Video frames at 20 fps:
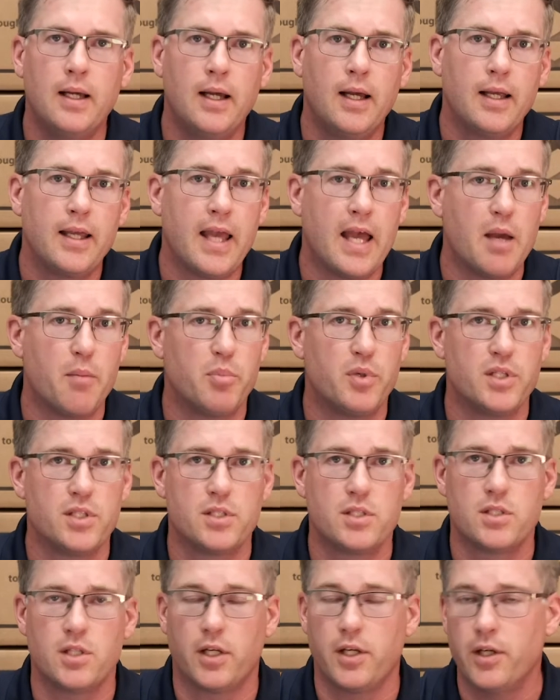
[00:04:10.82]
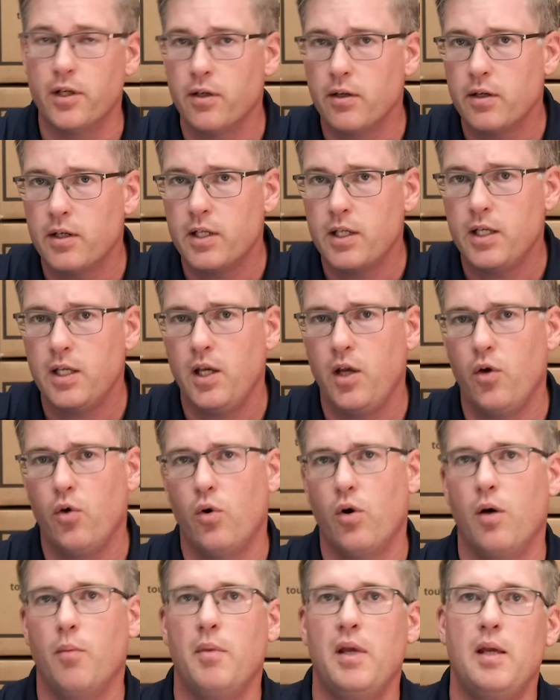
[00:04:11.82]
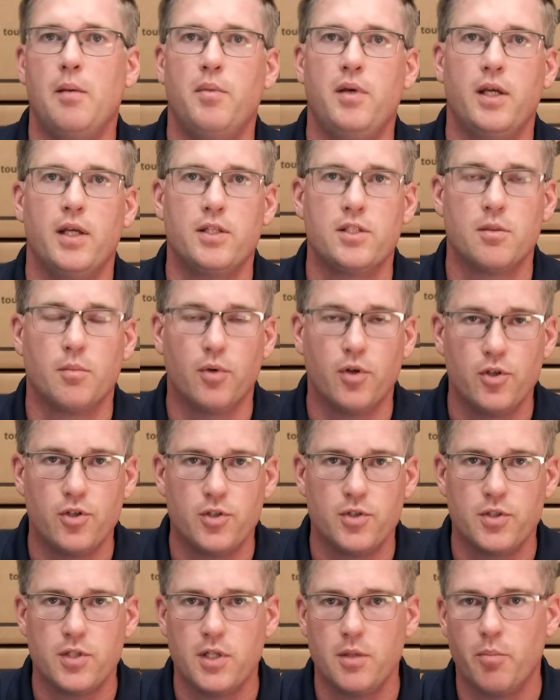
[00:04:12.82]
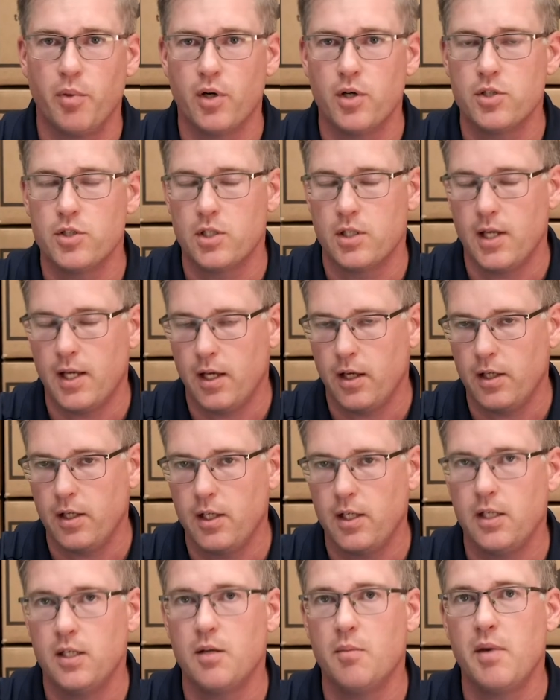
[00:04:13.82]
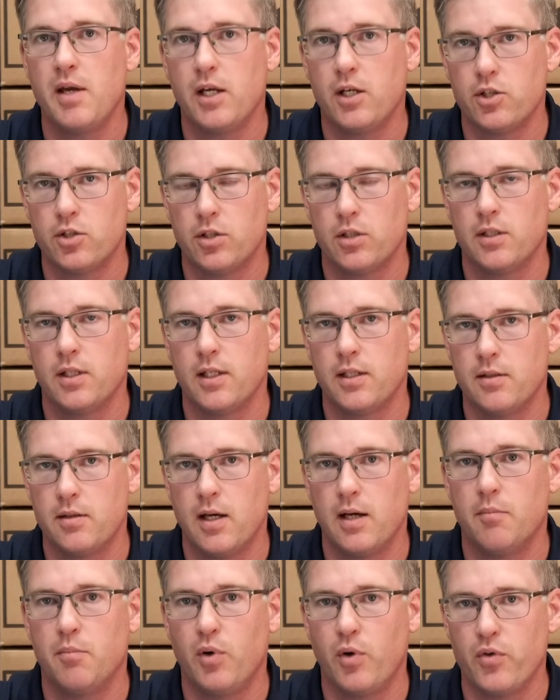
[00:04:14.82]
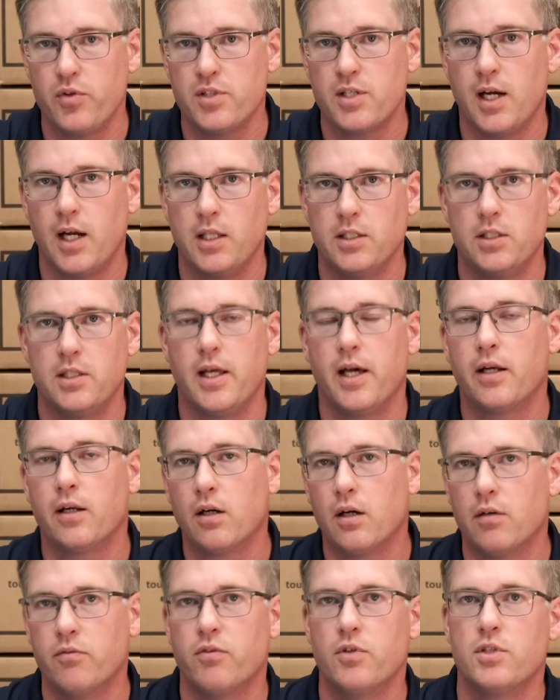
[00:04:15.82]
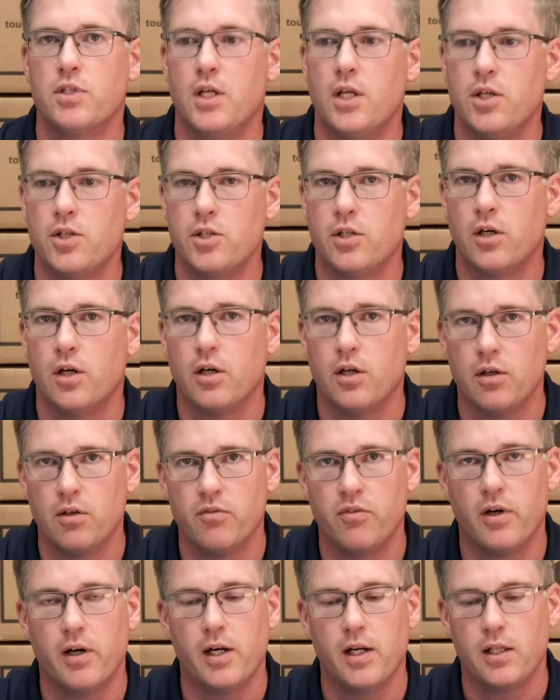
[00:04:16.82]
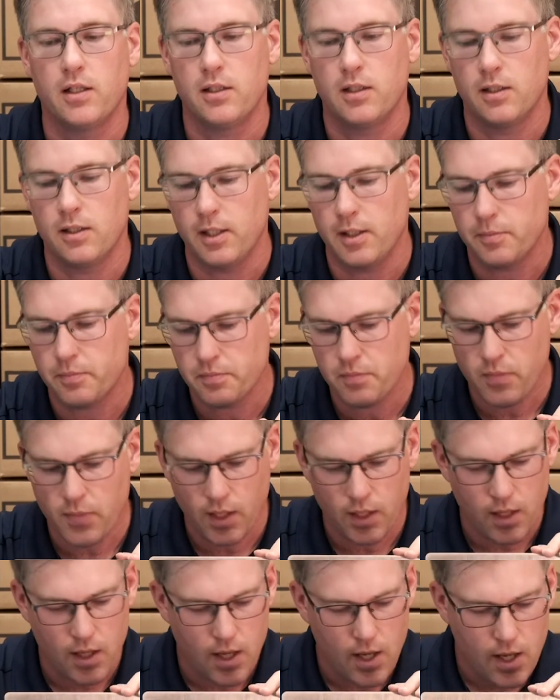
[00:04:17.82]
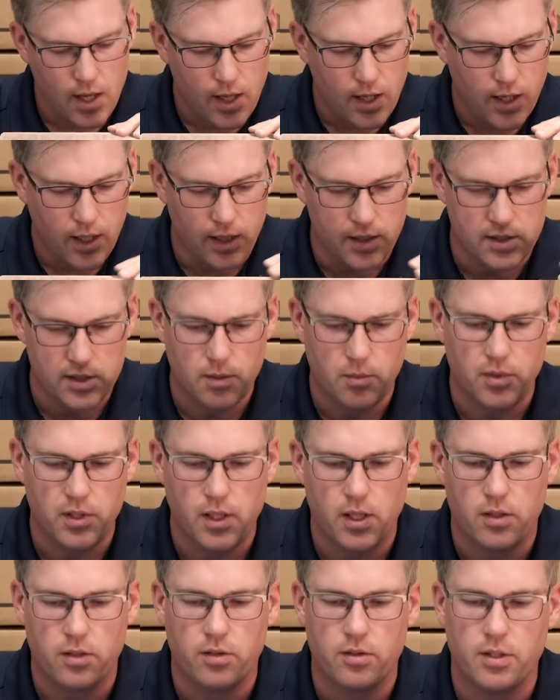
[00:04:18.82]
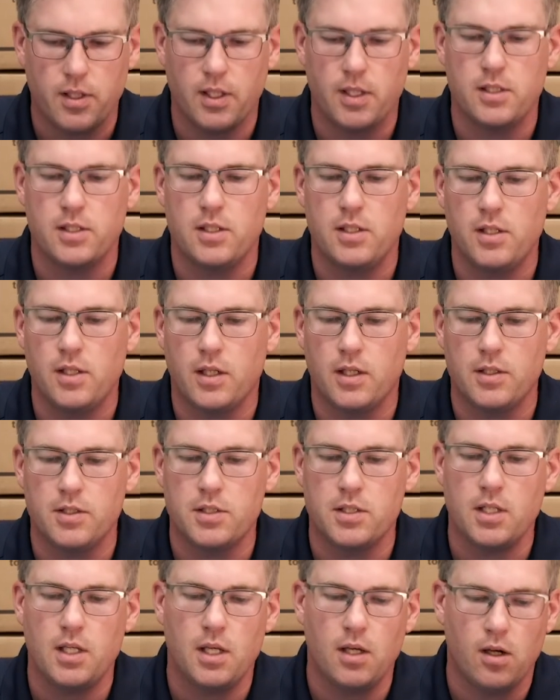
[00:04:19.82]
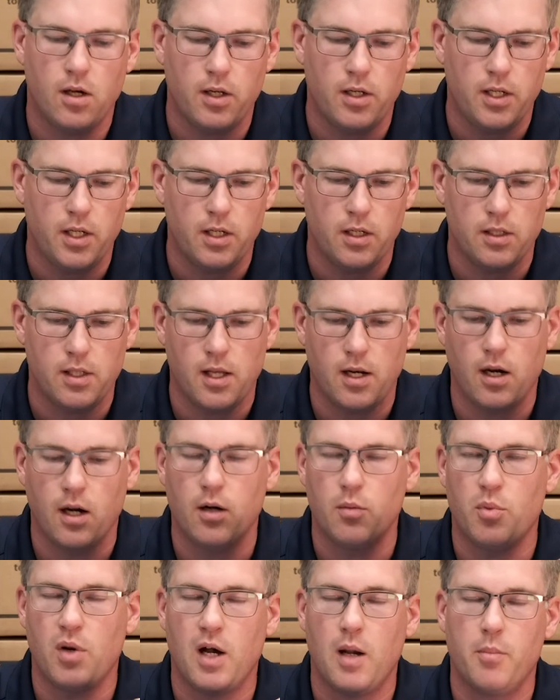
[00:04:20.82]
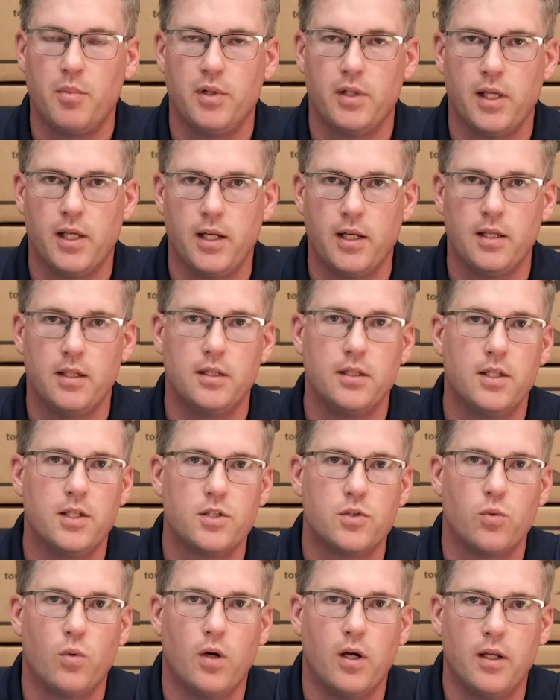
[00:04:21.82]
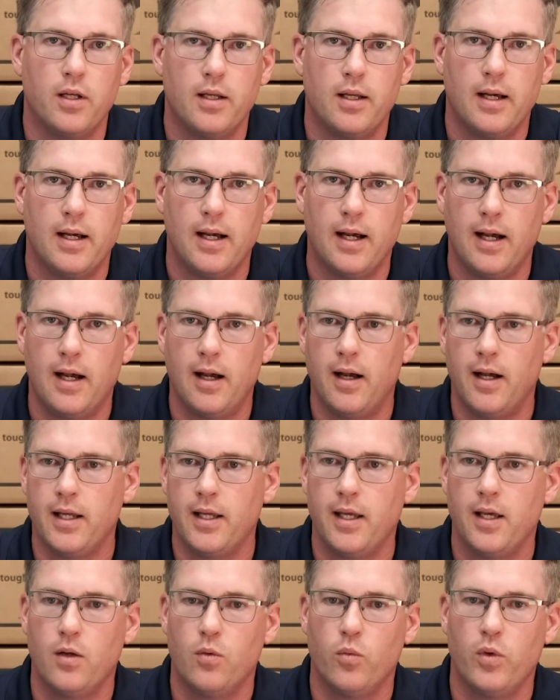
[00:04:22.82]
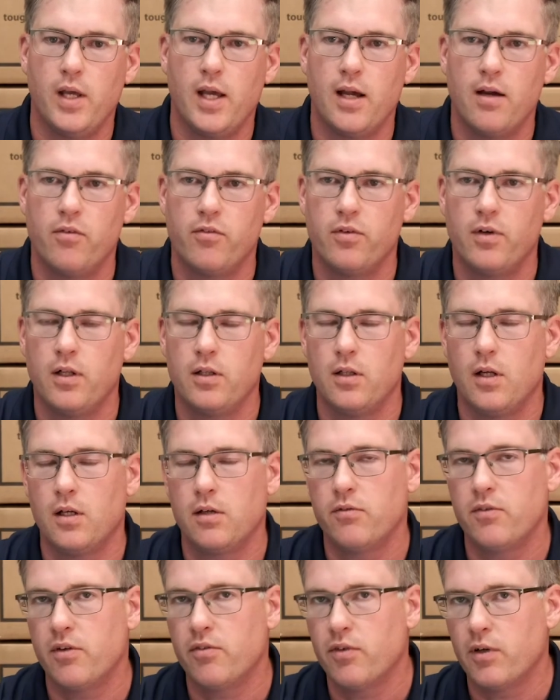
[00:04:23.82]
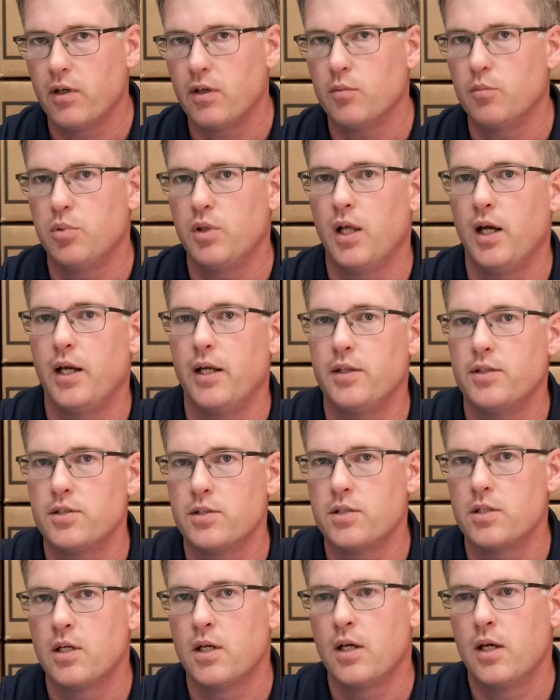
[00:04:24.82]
campus security or maybe it's emergency personnel, you need to make sure that both sides of that conversation are heard very clearly. And some of the other things that you can see on here that aren't populated in this one, again, we have a lot of different compliance